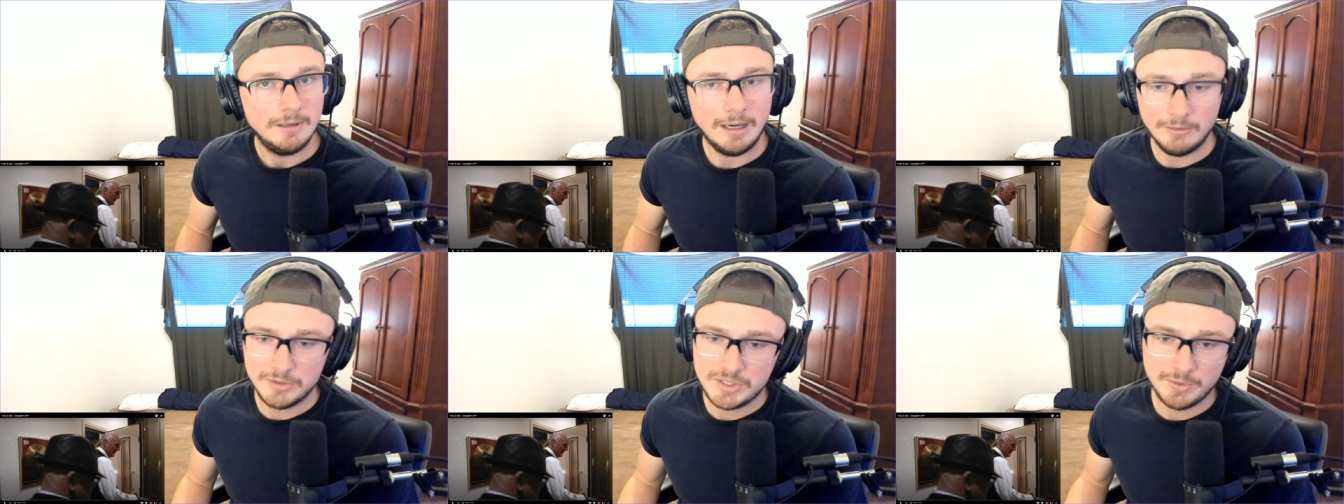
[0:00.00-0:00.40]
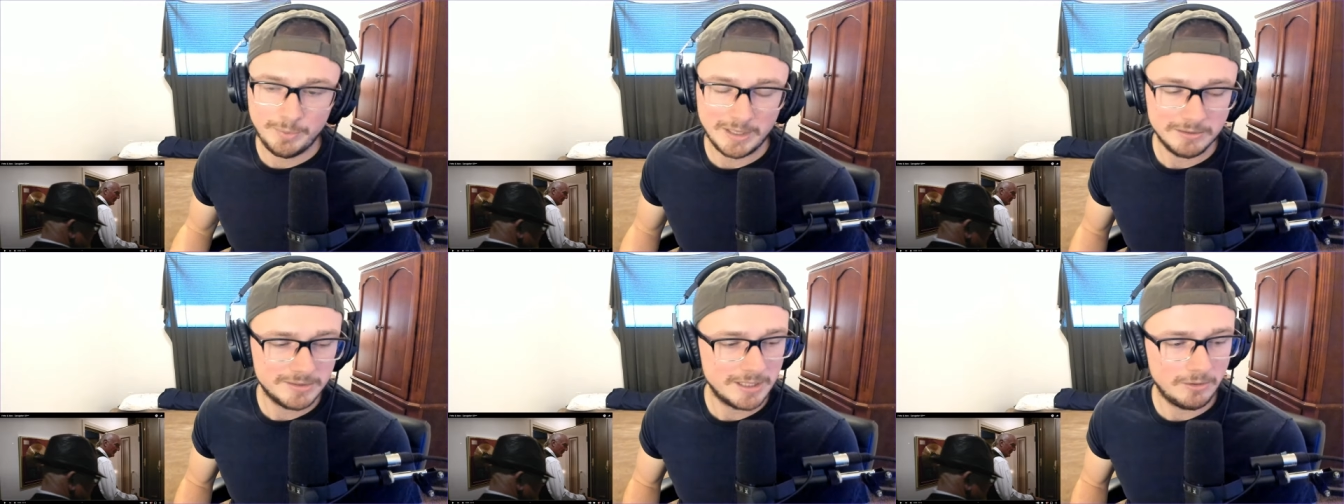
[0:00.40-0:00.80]
I was
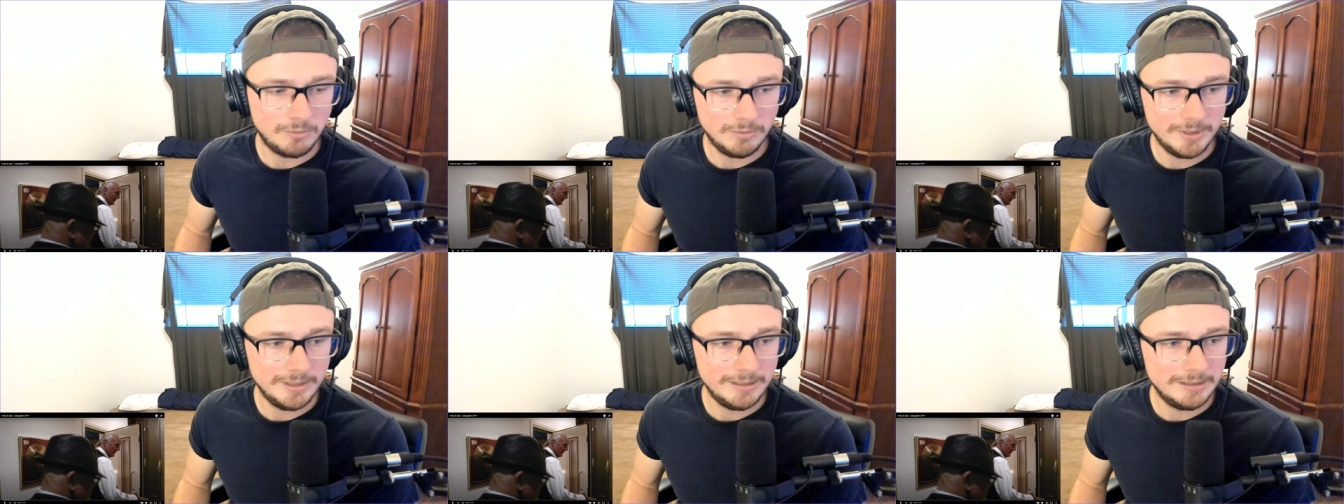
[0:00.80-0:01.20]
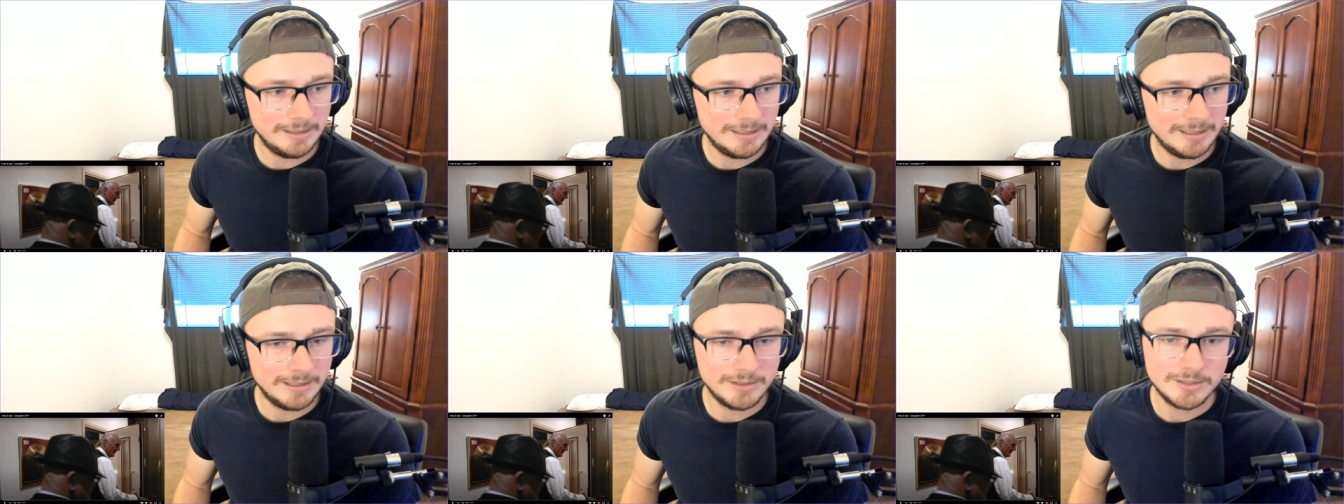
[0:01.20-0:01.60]
like, what in
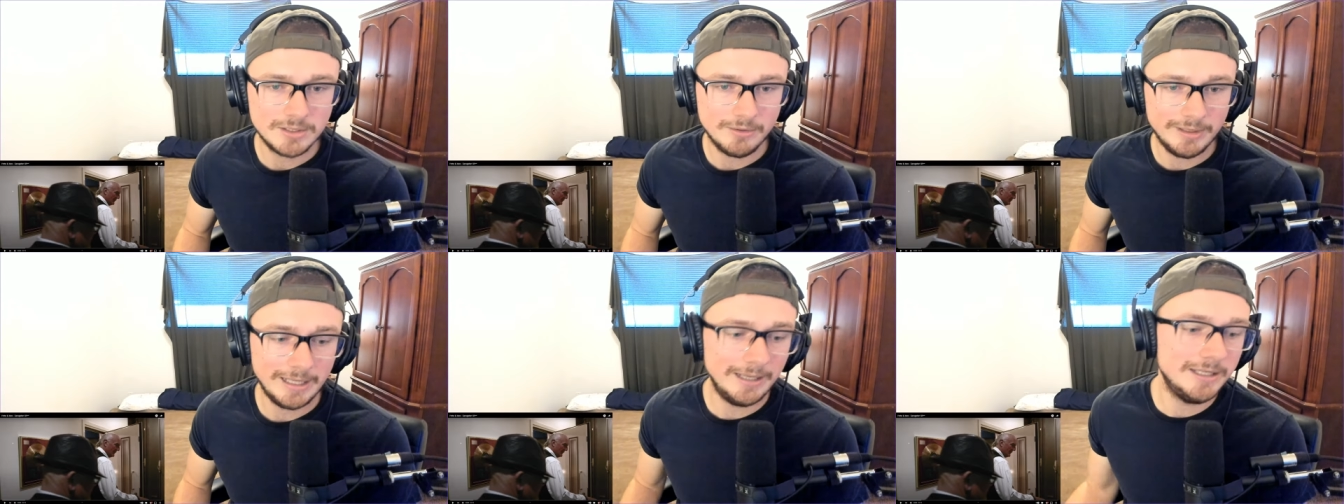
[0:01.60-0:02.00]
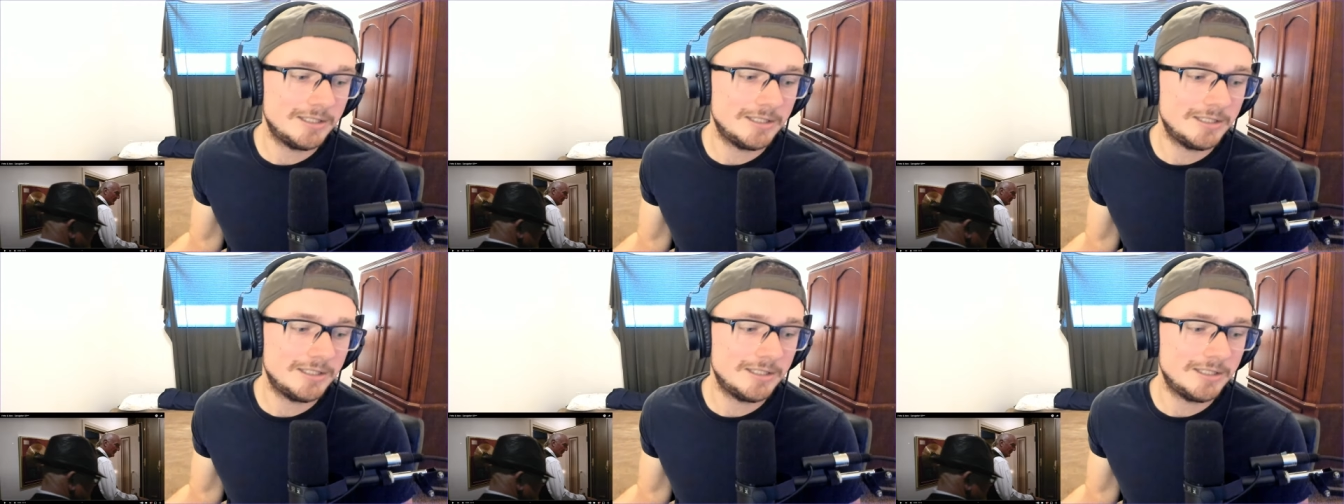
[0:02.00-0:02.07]
the hell is going on?